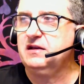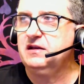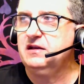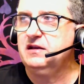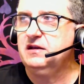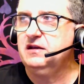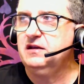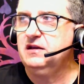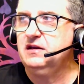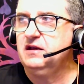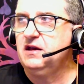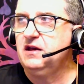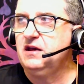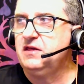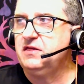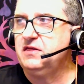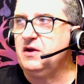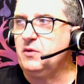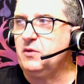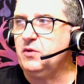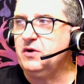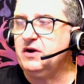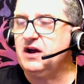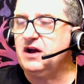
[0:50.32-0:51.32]
that we're
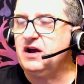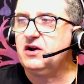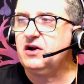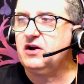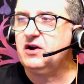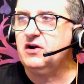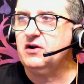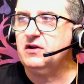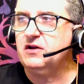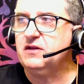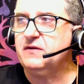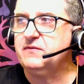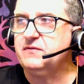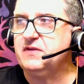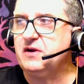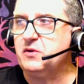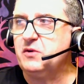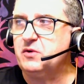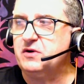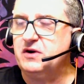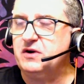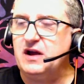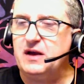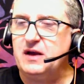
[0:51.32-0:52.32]
not good enough, that we're
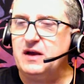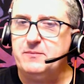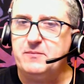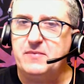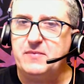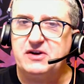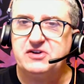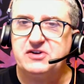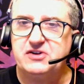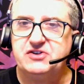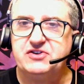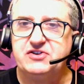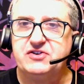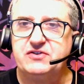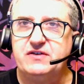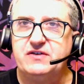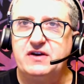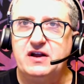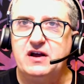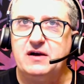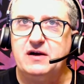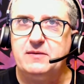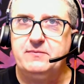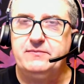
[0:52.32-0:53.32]
not measuring up,
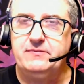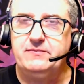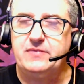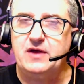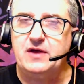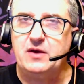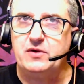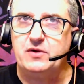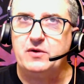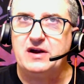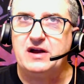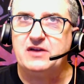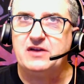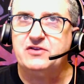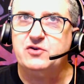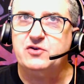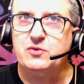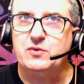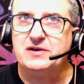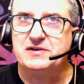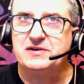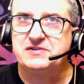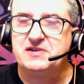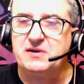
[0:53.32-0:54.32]
that we're not doing
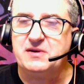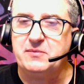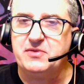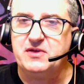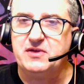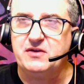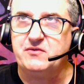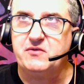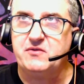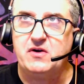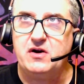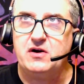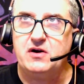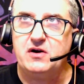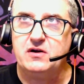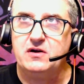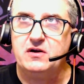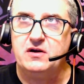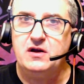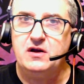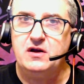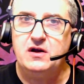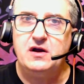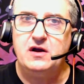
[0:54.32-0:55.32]
something wrong.
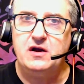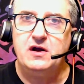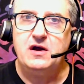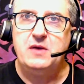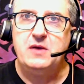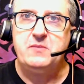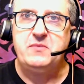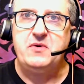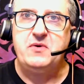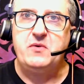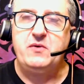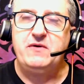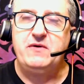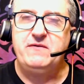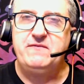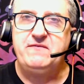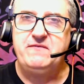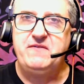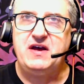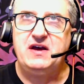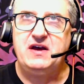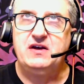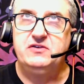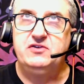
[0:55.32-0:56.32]
But we fail
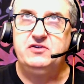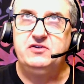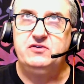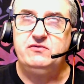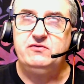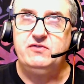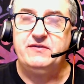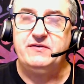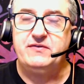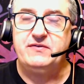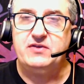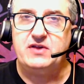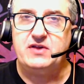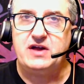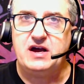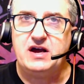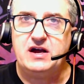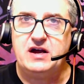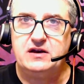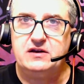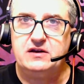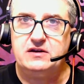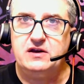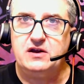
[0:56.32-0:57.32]
to
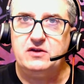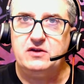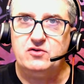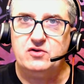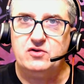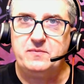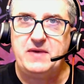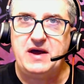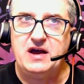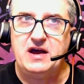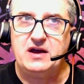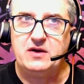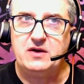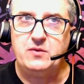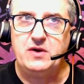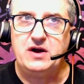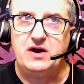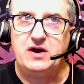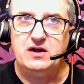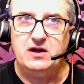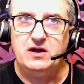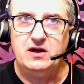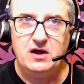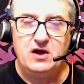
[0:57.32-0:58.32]
reflect and look back,
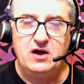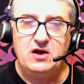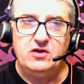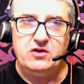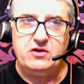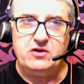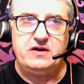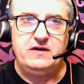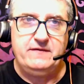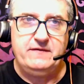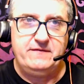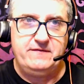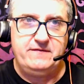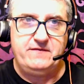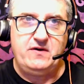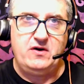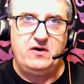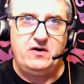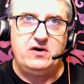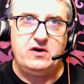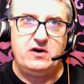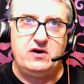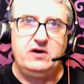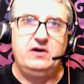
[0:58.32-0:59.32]
well, look how
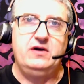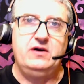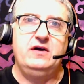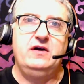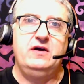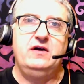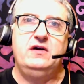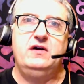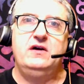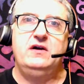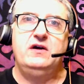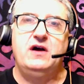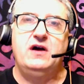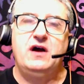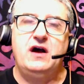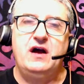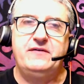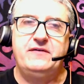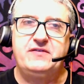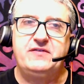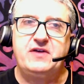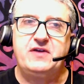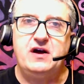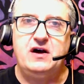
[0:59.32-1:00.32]
far
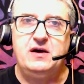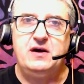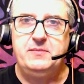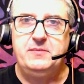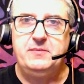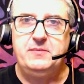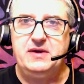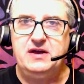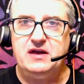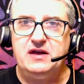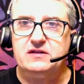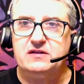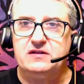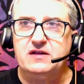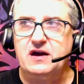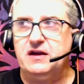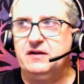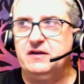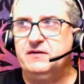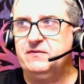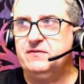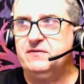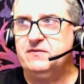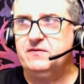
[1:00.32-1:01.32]
I've come in
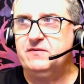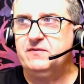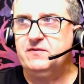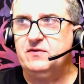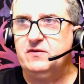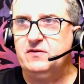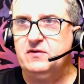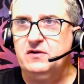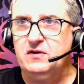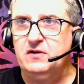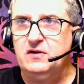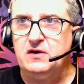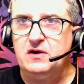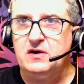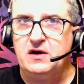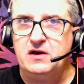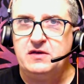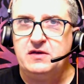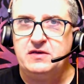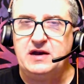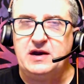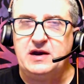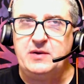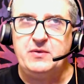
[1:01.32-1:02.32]
life.
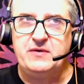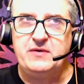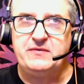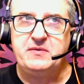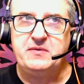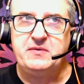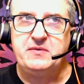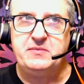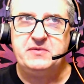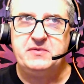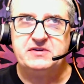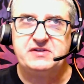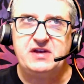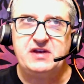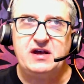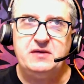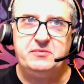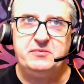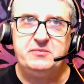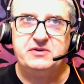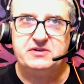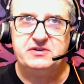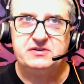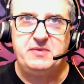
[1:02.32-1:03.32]
That I went from this
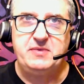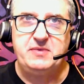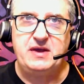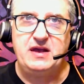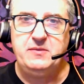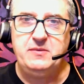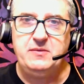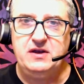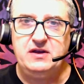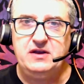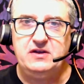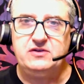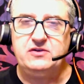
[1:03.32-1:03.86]
helpless baby to